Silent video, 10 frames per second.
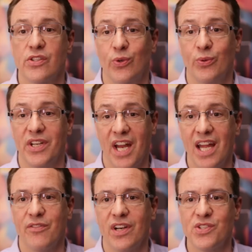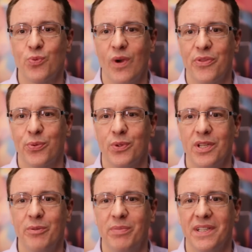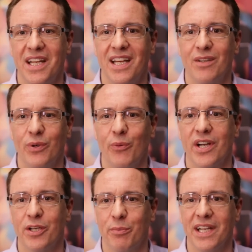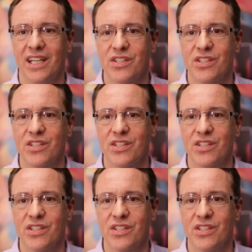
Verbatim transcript: So the nine of us went through them, but then we wanted to bring